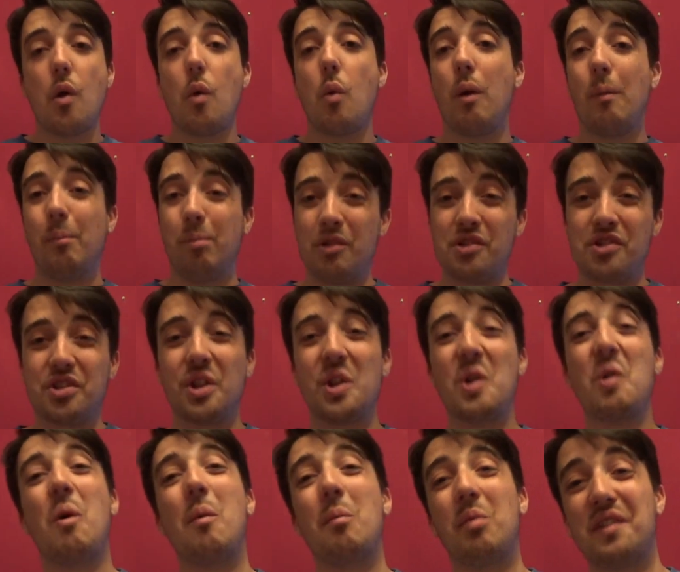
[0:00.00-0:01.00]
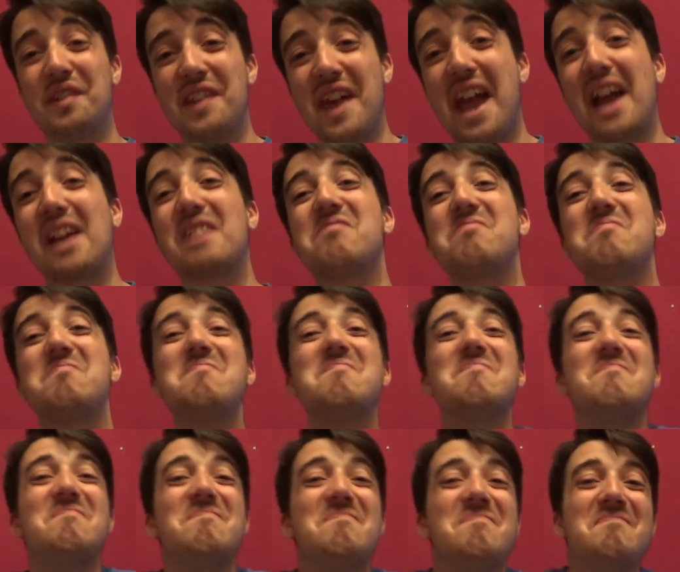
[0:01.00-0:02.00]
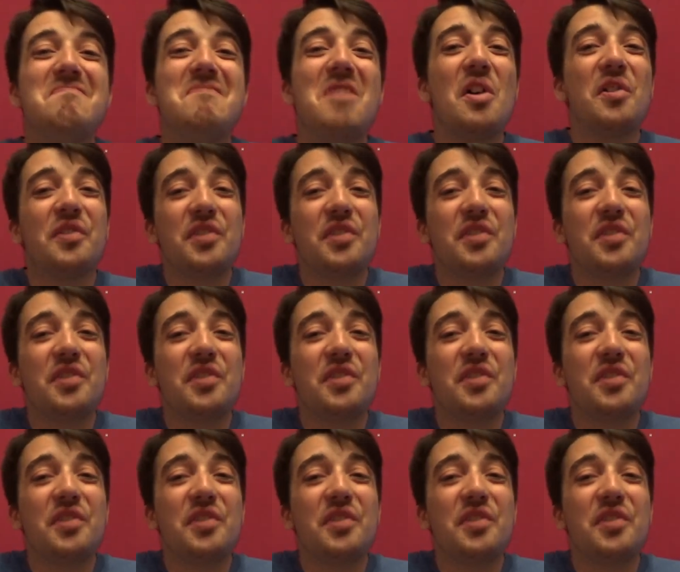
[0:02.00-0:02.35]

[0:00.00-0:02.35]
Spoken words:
OnePlus 2, OnePlus X, not